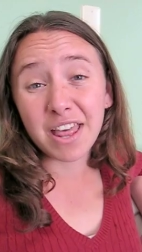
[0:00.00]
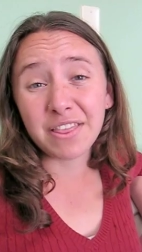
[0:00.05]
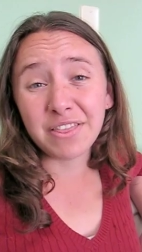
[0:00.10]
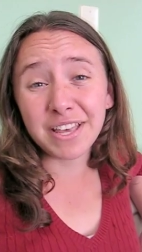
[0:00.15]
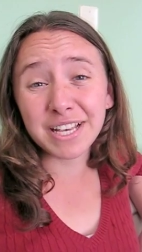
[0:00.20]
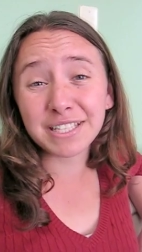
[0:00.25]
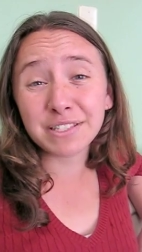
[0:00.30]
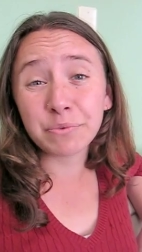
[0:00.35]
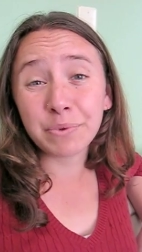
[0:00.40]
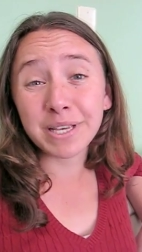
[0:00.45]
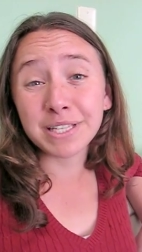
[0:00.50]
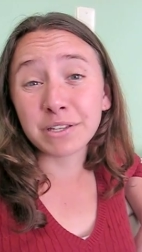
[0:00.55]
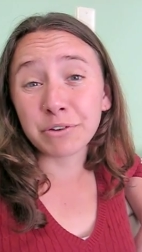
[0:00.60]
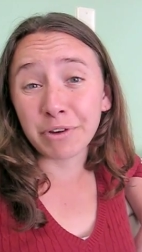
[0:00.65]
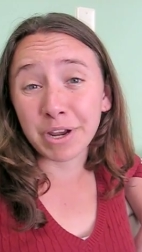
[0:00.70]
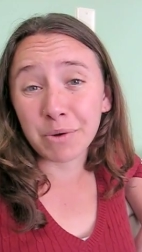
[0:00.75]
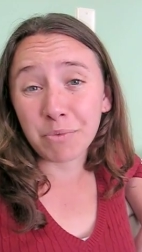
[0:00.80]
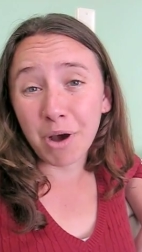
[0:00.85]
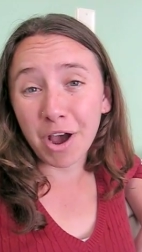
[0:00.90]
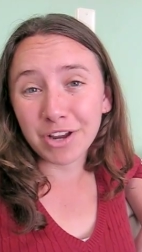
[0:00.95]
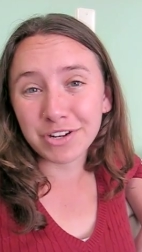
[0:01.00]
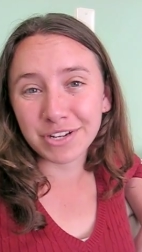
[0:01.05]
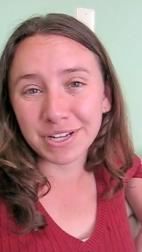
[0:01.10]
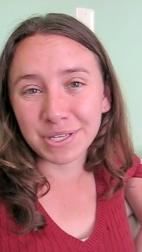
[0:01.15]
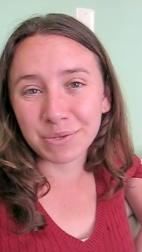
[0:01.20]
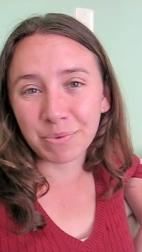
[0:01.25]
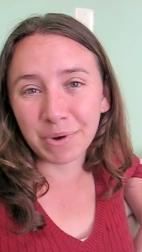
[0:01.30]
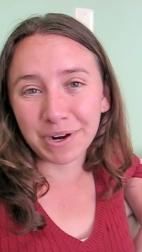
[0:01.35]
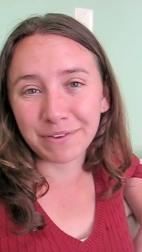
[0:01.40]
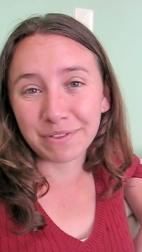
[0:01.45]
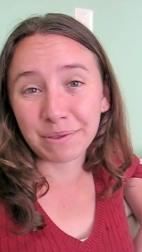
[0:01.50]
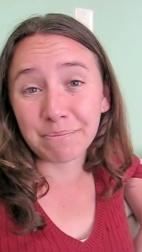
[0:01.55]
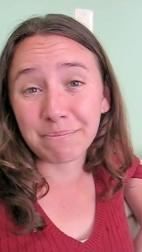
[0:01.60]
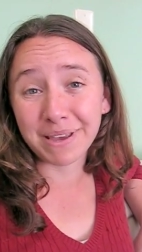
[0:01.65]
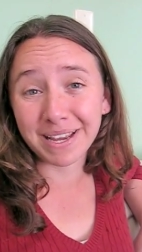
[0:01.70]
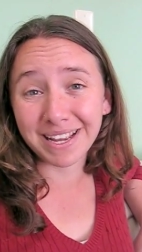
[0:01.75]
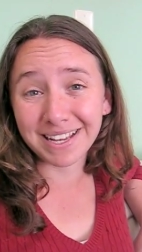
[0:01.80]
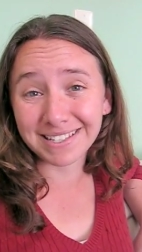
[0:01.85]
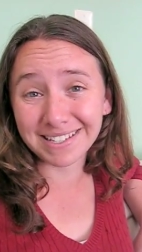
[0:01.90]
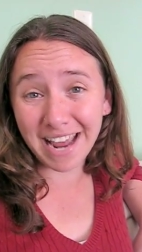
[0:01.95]
This week's greenwash is one of the
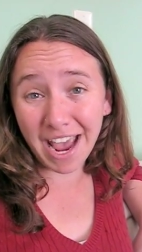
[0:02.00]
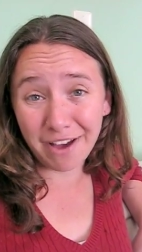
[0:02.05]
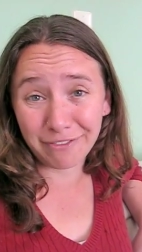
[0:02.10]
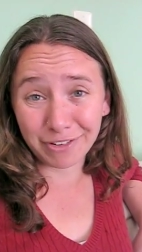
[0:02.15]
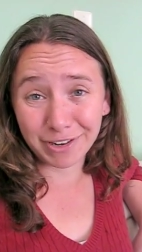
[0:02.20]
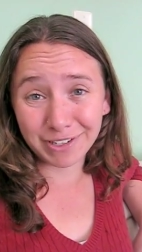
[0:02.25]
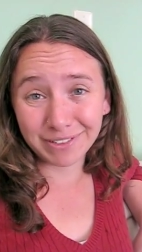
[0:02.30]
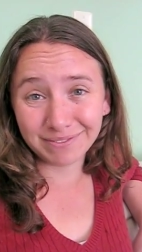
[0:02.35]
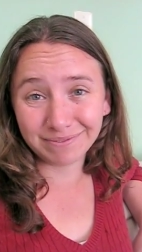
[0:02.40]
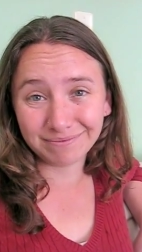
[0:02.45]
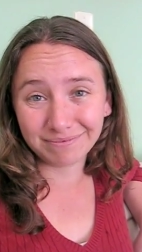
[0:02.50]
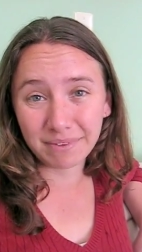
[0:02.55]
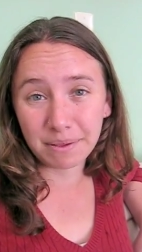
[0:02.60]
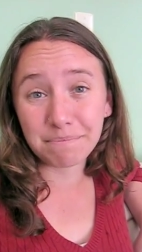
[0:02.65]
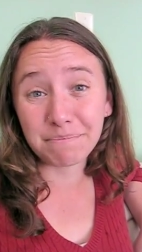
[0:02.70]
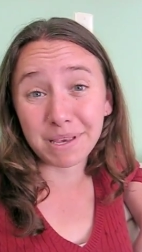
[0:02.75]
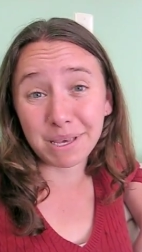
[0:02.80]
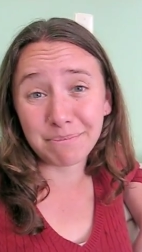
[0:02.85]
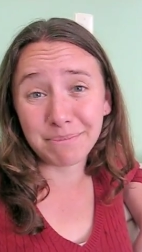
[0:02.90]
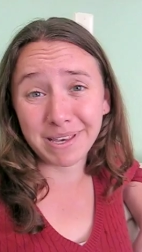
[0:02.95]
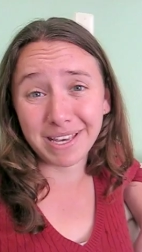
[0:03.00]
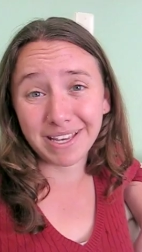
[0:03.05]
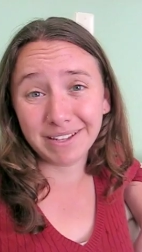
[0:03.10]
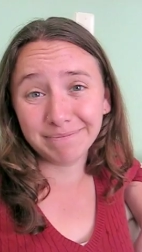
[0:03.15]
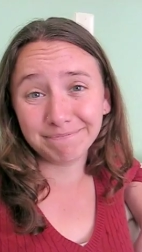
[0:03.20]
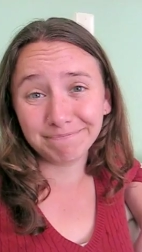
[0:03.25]
biggest ever, BP.